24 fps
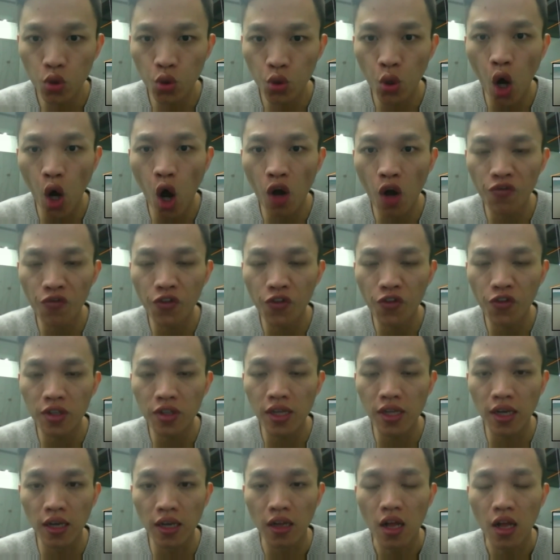To offer
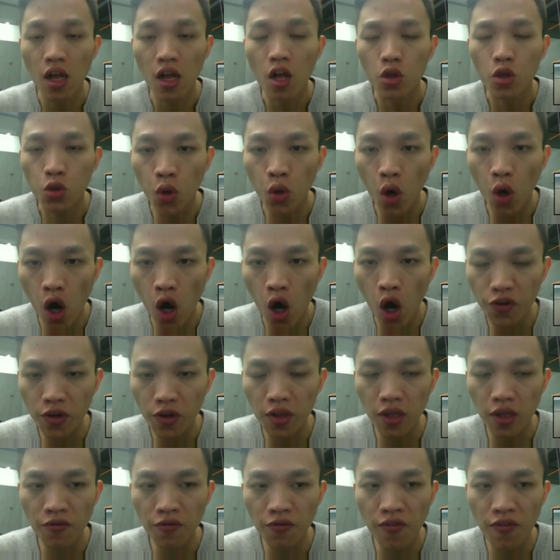
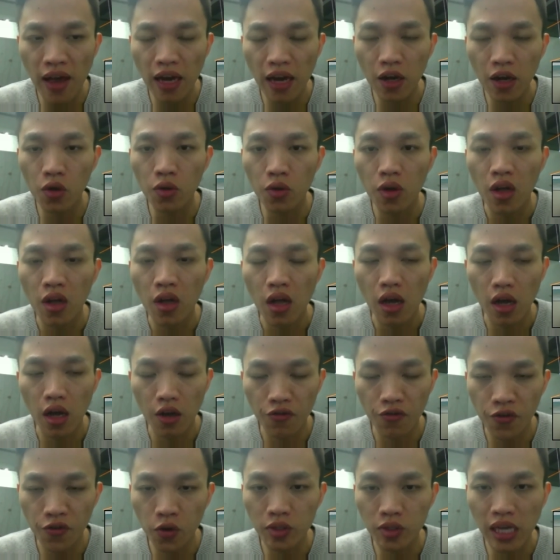the value,
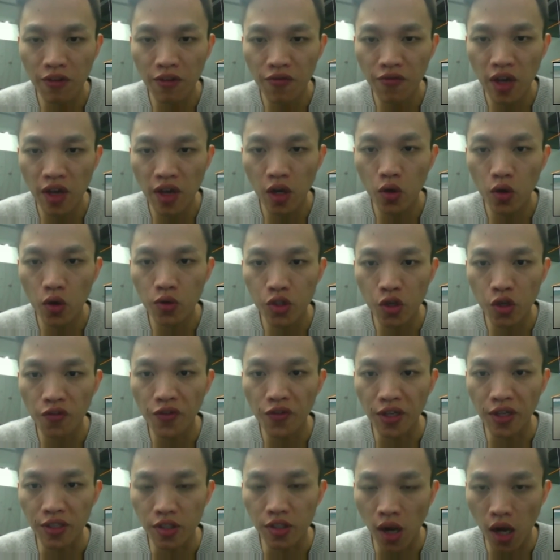FOTA value
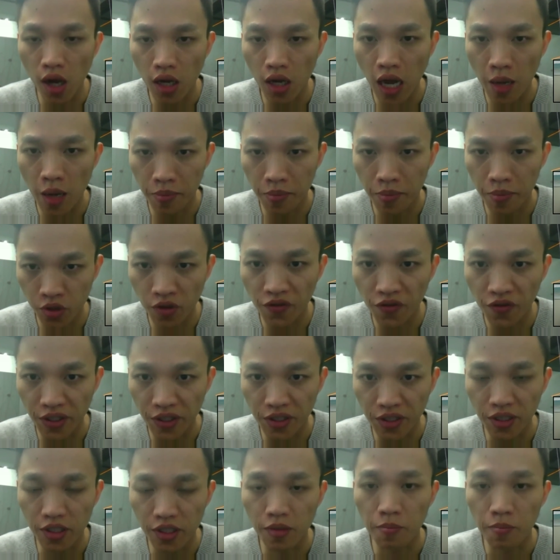surface lockup
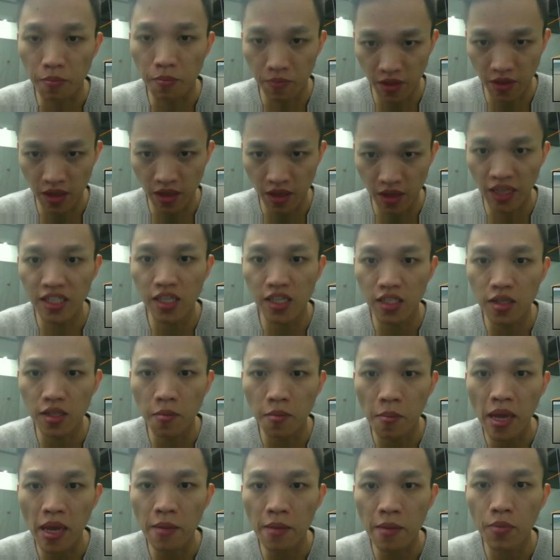surfaces. This is
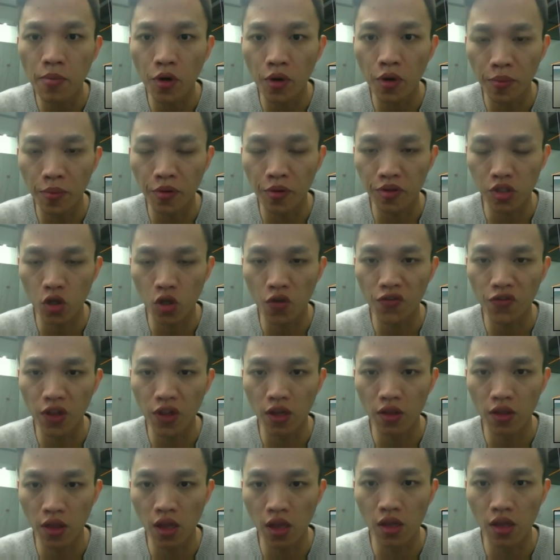the main purpose of
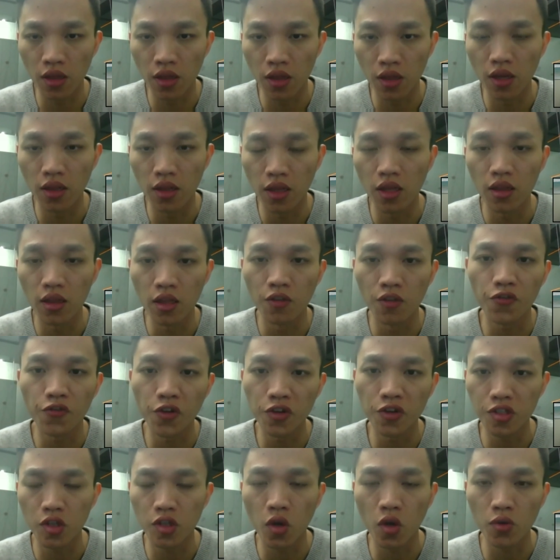the
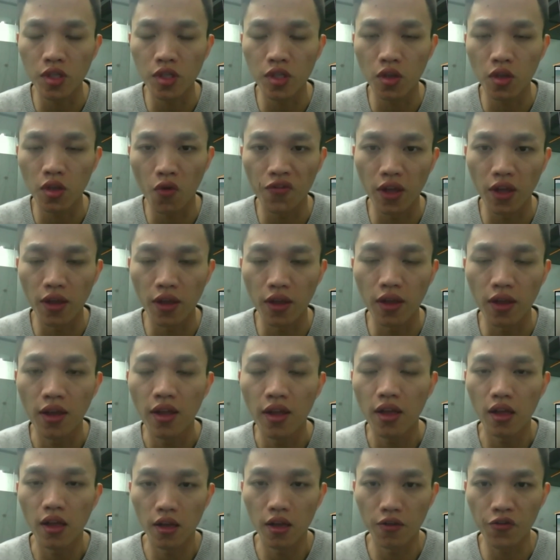first dozen of the
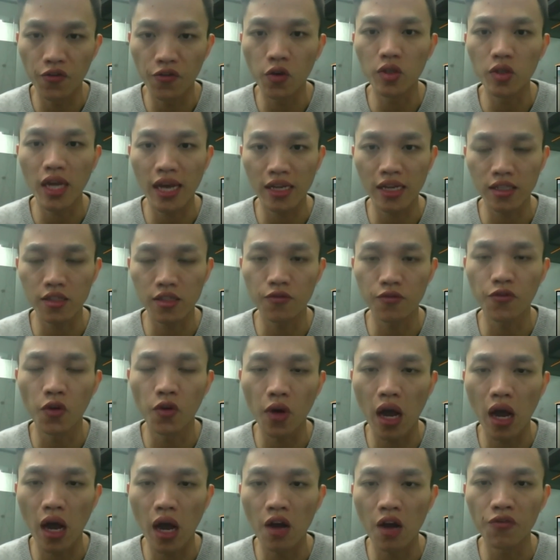FOTAs
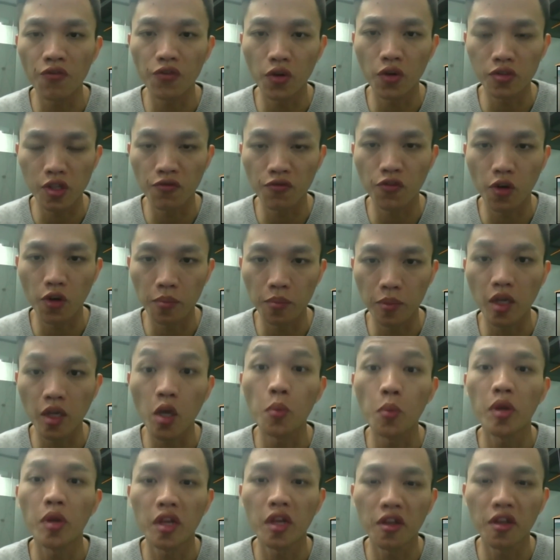unfrozen from the
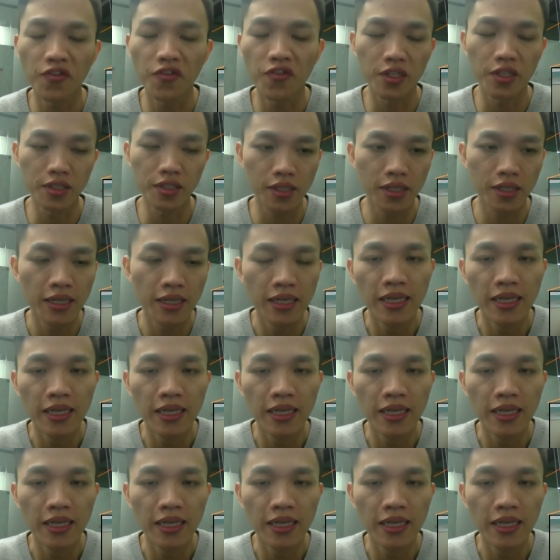community fund,